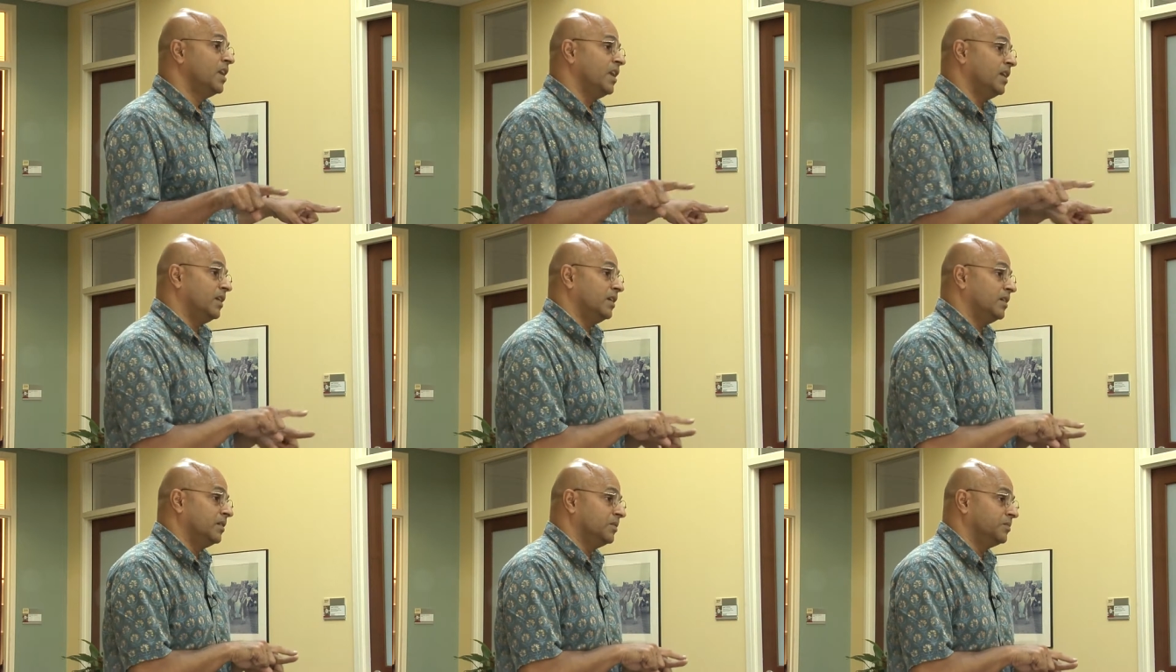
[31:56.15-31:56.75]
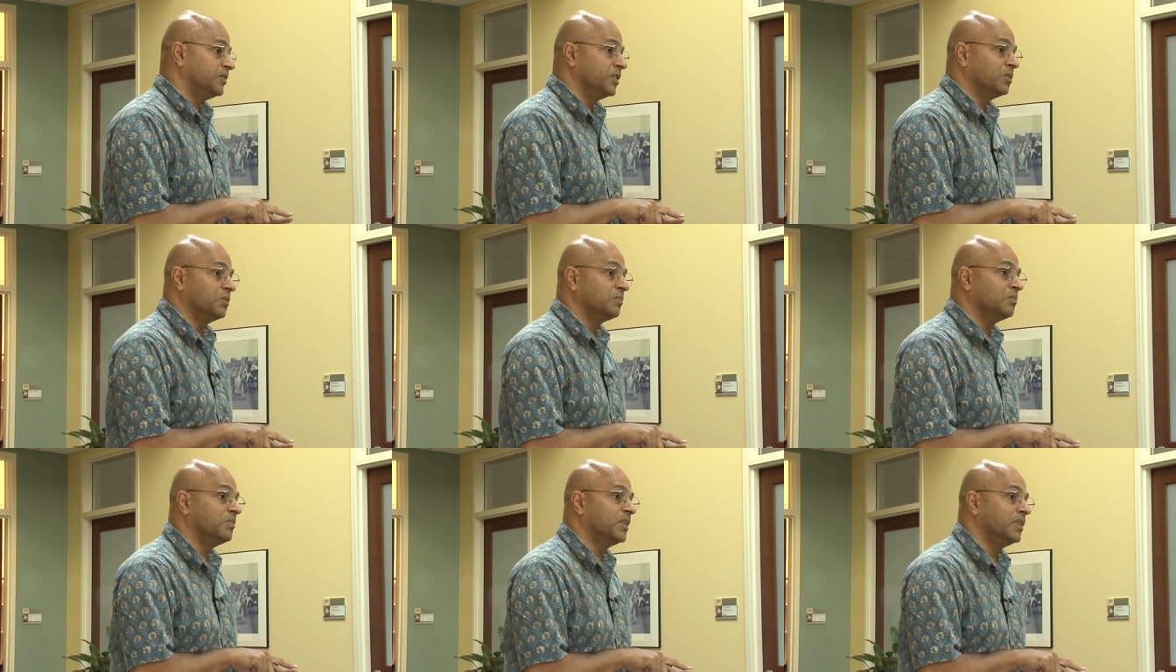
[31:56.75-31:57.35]
uh, you
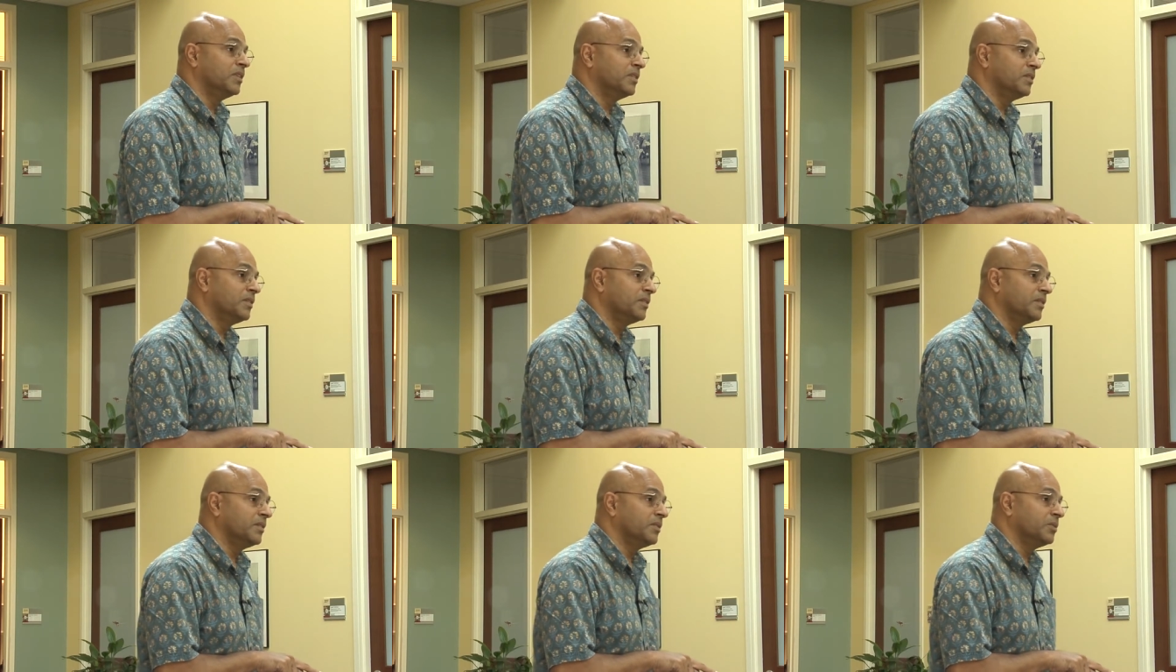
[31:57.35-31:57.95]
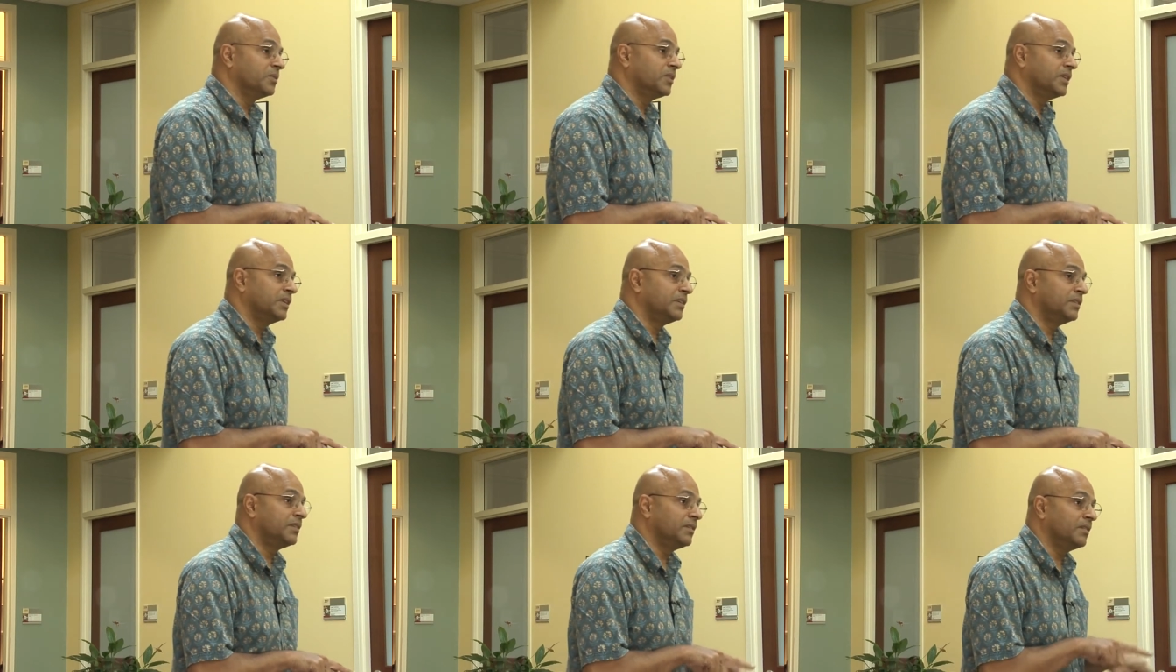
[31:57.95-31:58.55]
know, uh, you know,
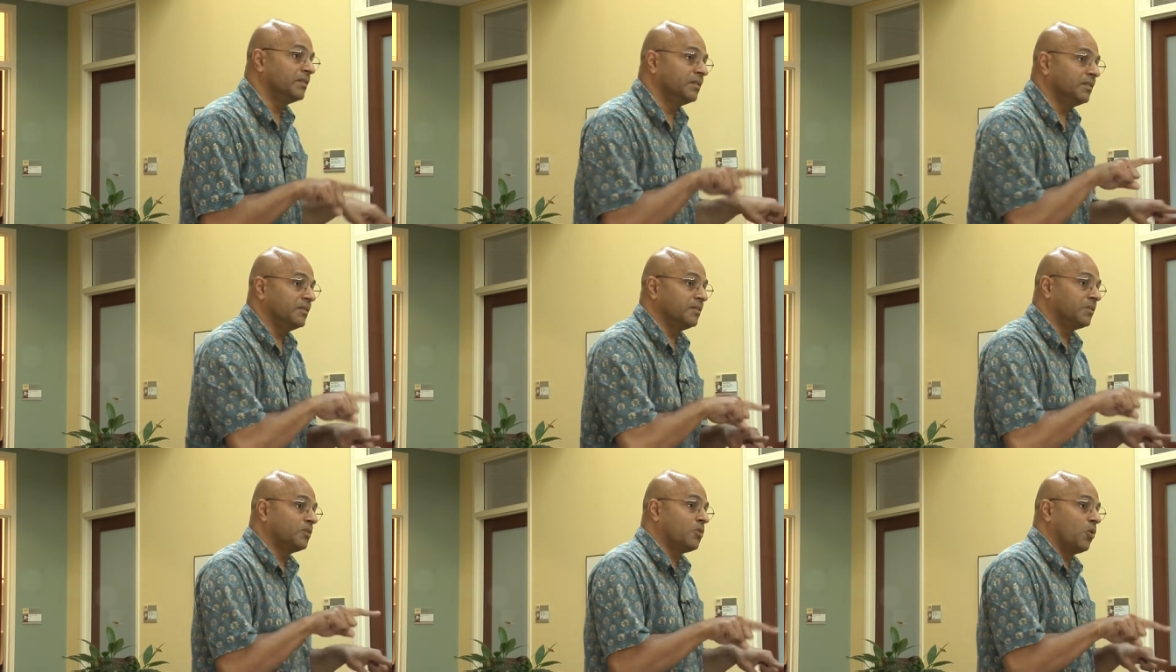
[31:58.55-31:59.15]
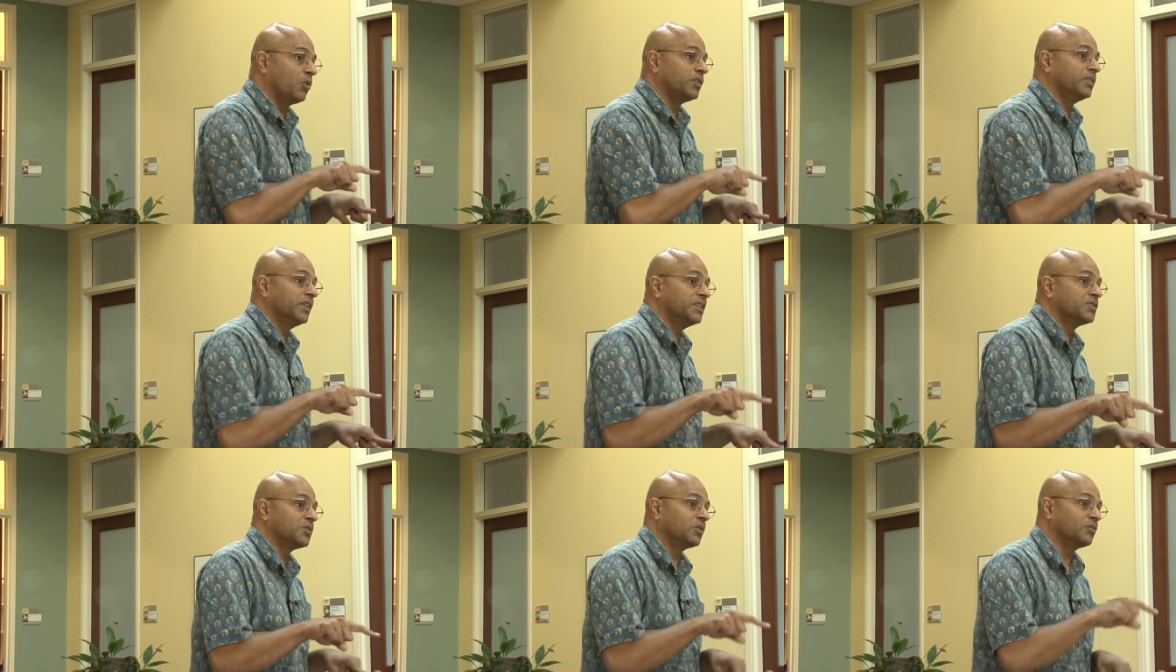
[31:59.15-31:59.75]
quote
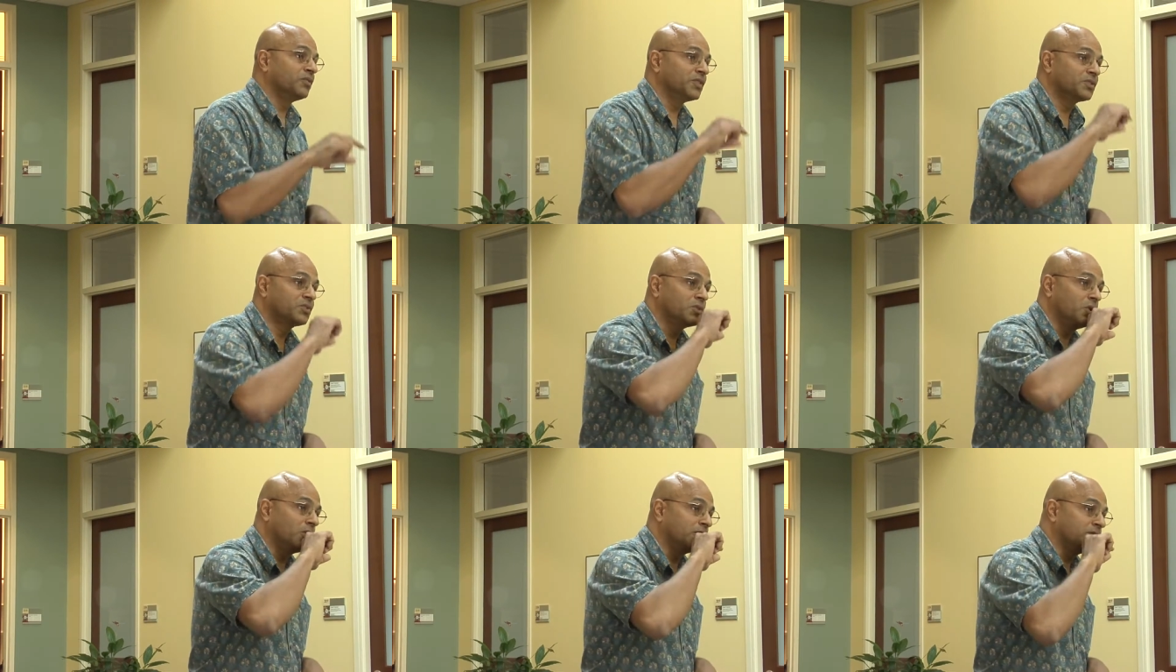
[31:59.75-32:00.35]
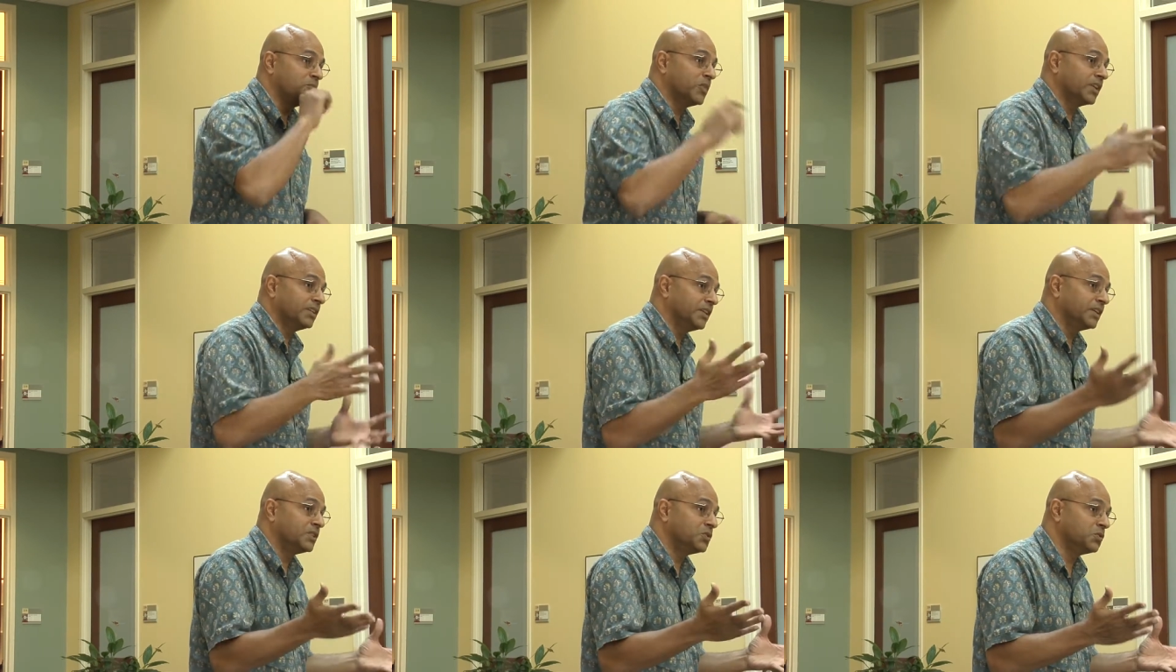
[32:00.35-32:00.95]
this sort of a source, but
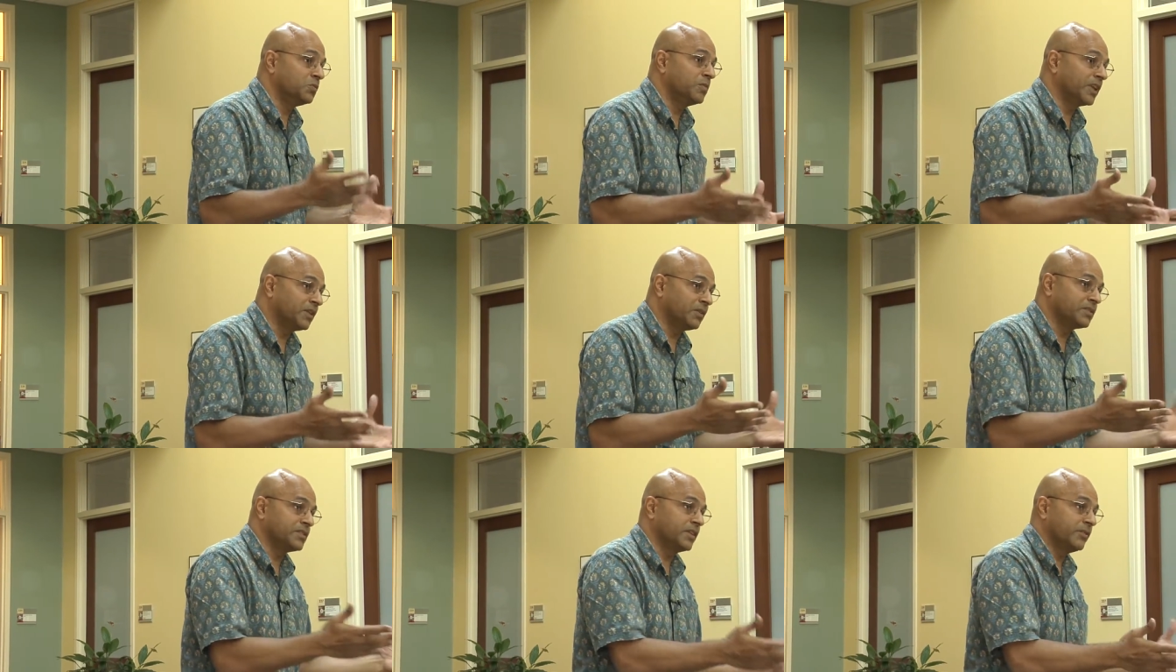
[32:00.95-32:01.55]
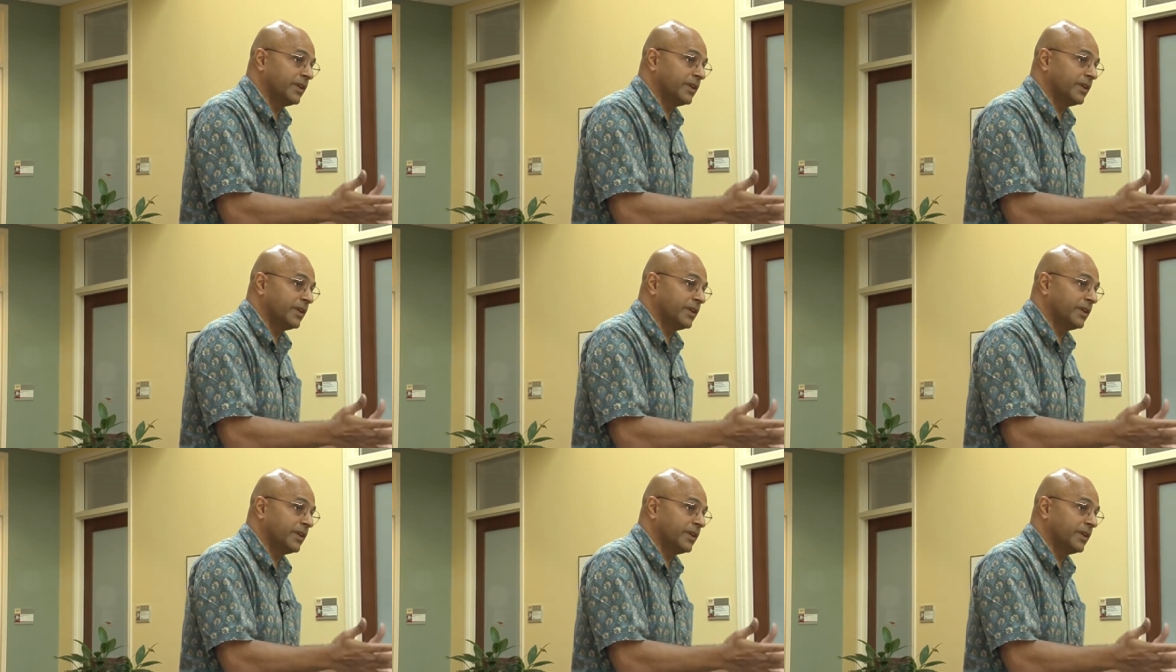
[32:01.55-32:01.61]
they do because they